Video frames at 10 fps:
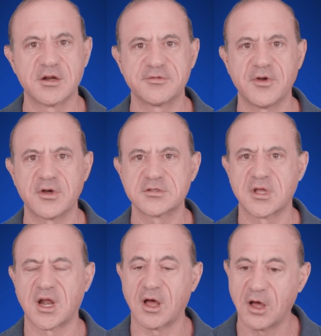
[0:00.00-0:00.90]
is focused
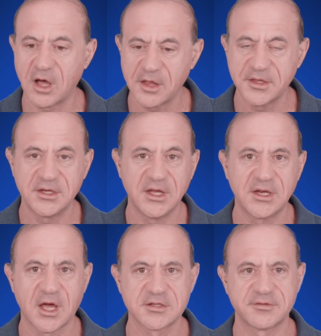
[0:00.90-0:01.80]
on all the
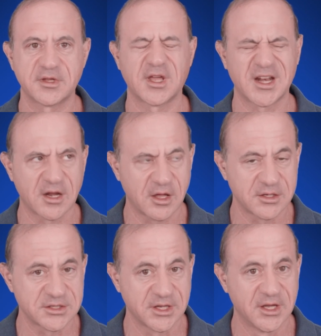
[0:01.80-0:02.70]
details of the
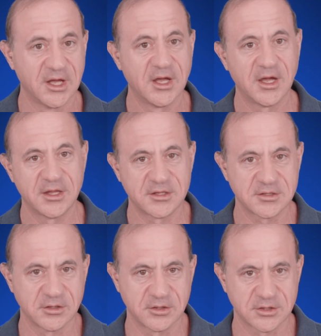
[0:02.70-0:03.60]
technology and the
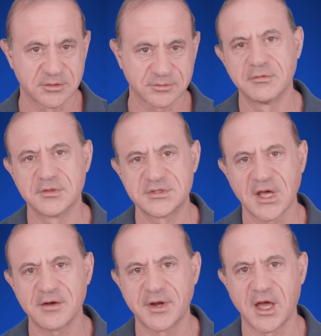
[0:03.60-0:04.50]
solution. The
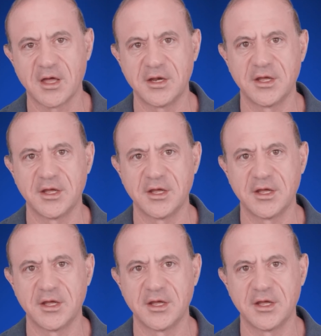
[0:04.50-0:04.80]
sad reality